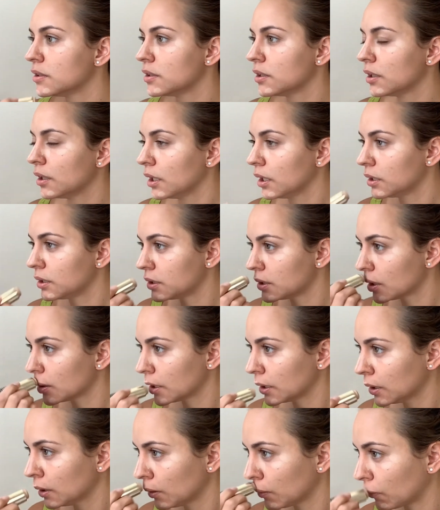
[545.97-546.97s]
it
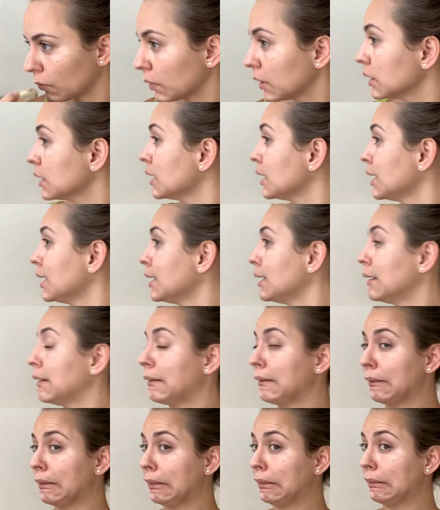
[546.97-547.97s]
doesn't really
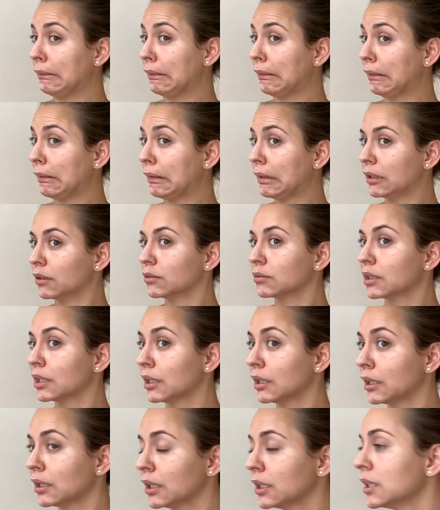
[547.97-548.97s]
need it,
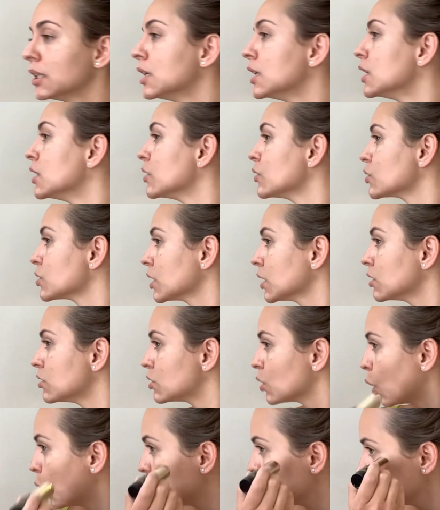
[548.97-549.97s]
okay? So like,
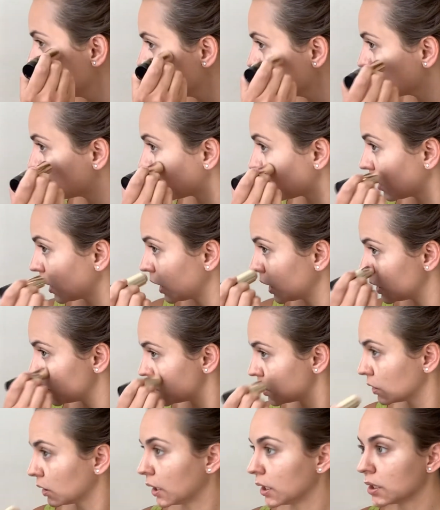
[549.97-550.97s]
don't be afraid
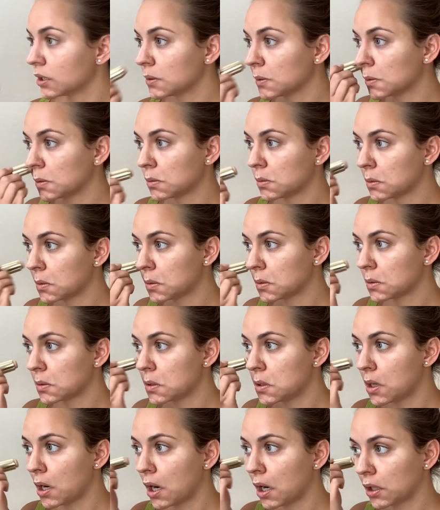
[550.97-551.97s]
to like
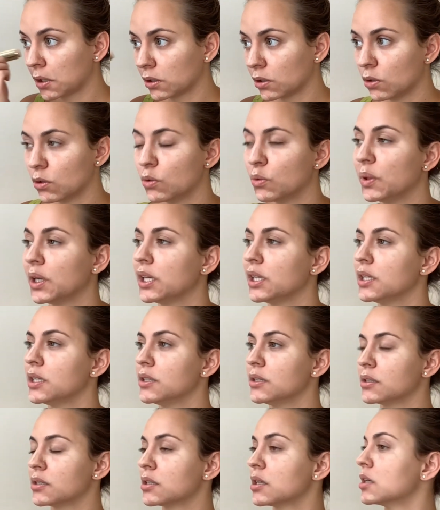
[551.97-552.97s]
not
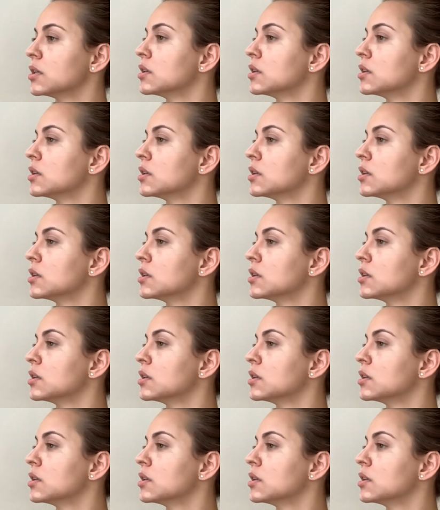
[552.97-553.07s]
always